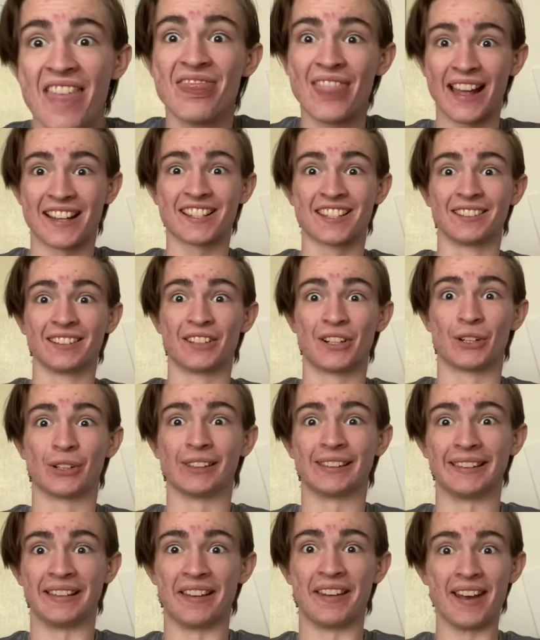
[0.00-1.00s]
that's
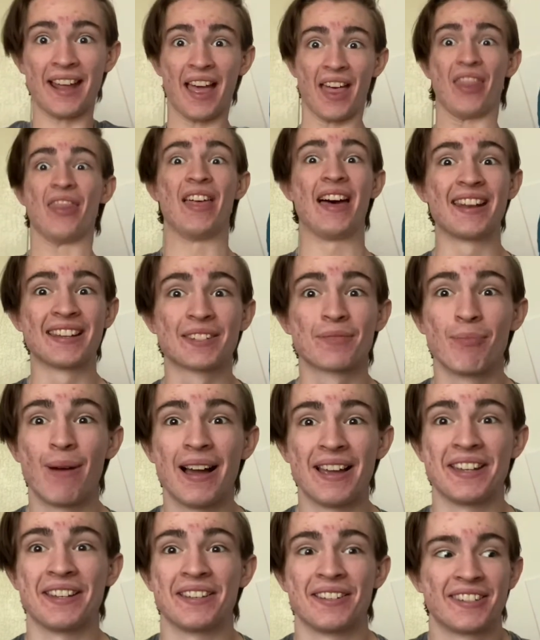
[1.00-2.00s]
literally it. That is
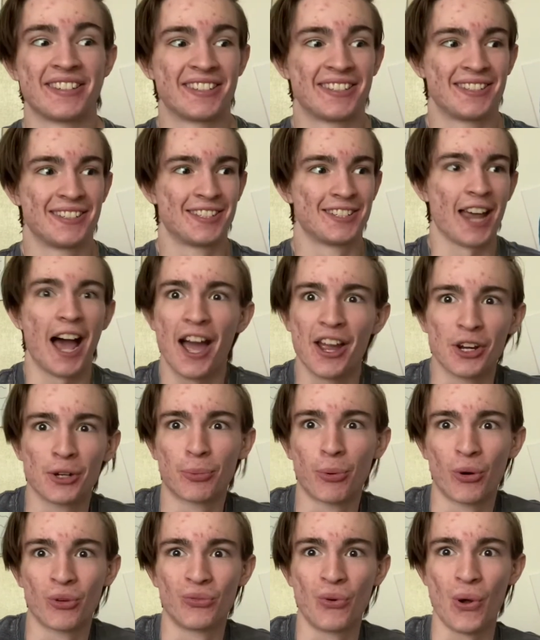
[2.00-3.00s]
my entire
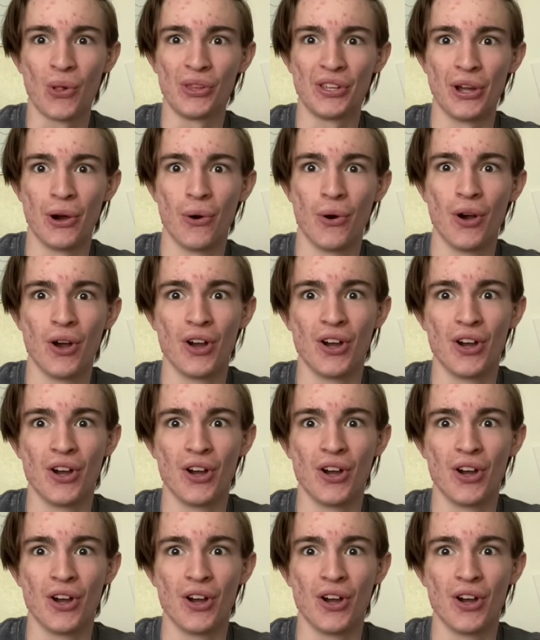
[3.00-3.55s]
portfolio.